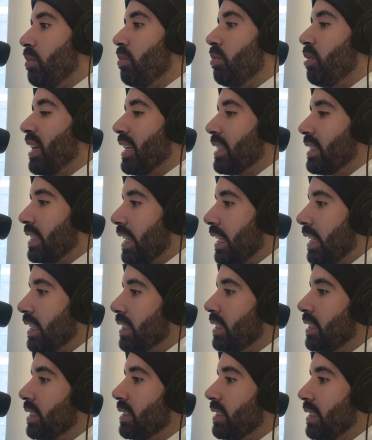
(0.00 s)
But at the
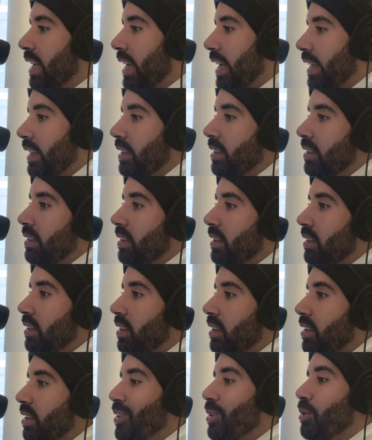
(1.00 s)
end of the day,
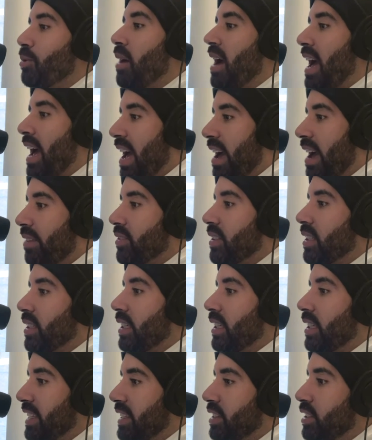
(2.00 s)
you have to
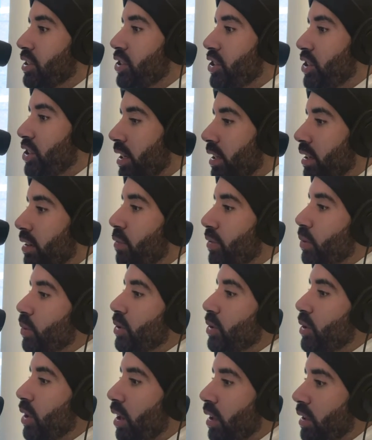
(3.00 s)
eat the shit if you were
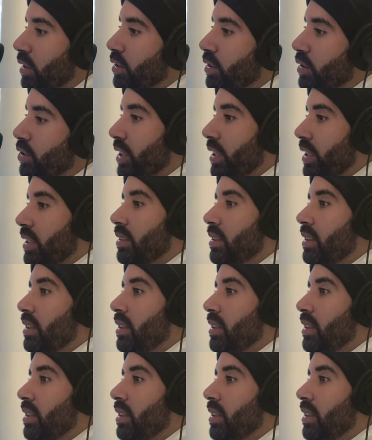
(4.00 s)
talking the shit.